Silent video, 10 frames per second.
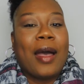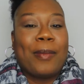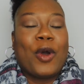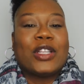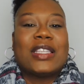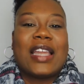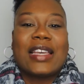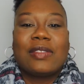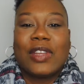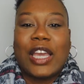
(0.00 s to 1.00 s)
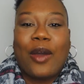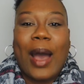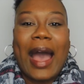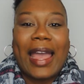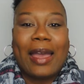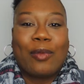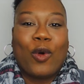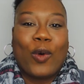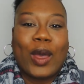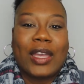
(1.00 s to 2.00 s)
On today's video, I
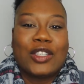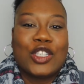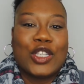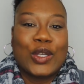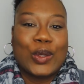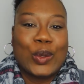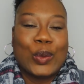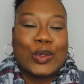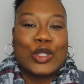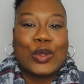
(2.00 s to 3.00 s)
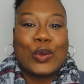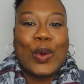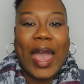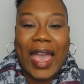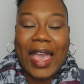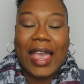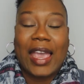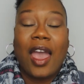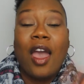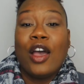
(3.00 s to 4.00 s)
am going to do
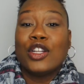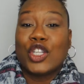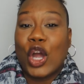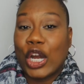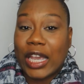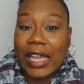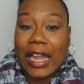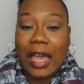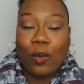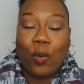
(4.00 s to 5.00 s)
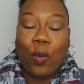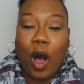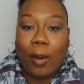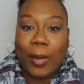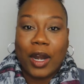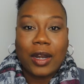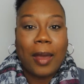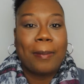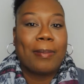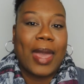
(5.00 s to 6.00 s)
a Target and Walmart
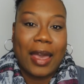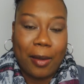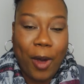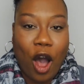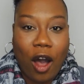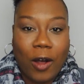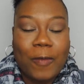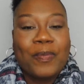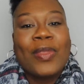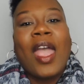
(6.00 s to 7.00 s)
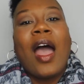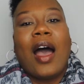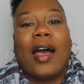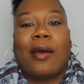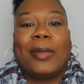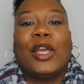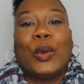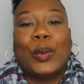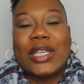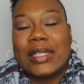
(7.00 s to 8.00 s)
makeup haul.
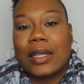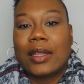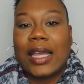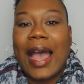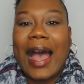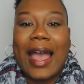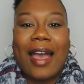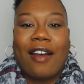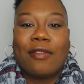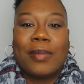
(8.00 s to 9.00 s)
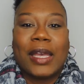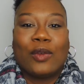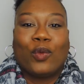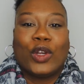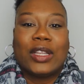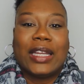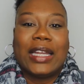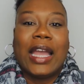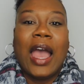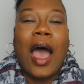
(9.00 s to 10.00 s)
Here recently, I have been
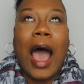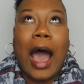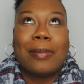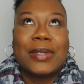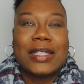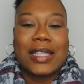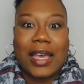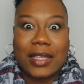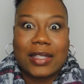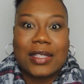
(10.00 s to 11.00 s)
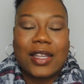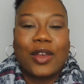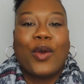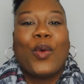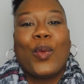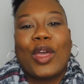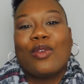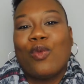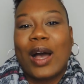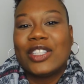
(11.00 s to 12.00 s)
really obsessed
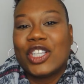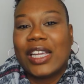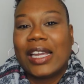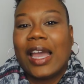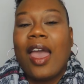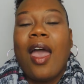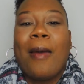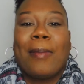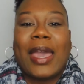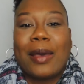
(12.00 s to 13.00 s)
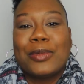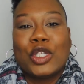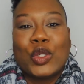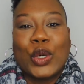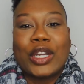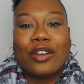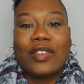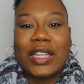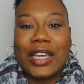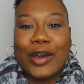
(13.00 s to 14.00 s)
with watching makeup tutorial
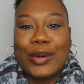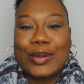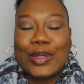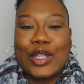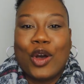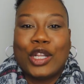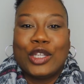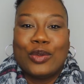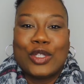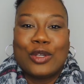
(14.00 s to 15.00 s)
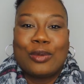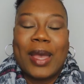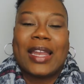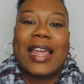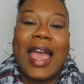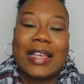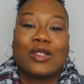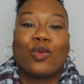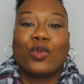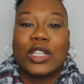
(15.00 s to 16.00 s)
videos on YouTube, and it
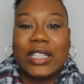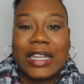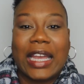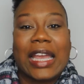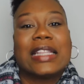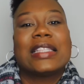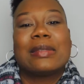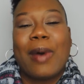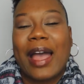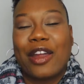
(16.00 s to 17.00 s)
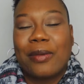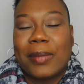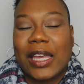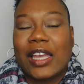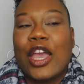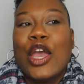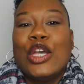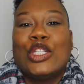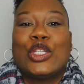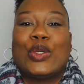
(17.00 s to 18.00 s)
has really inspired me
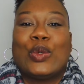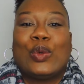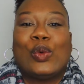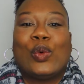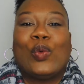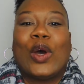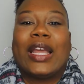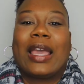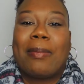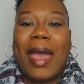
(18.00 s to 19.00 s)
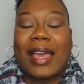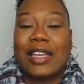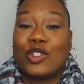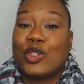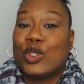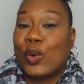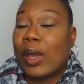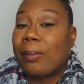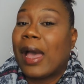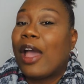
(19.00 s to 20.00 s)
to want to get back into
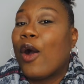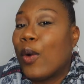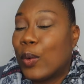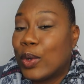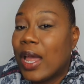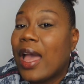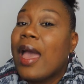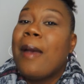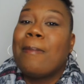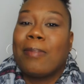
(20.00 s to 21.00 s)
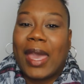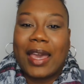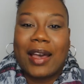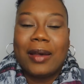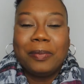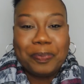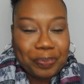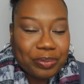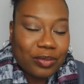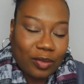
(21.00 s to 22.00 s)
doing my own makeup.
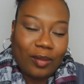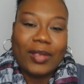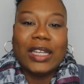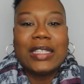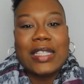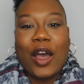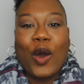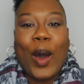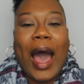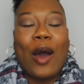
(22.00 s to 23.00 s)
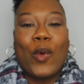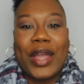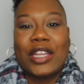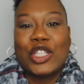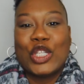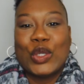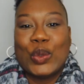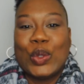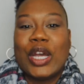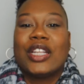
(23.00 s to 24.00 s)
So I went
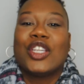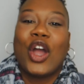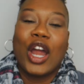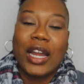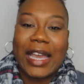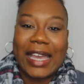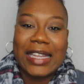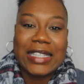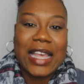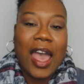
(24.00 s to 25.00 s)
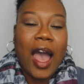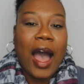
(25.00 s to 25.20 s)
to Target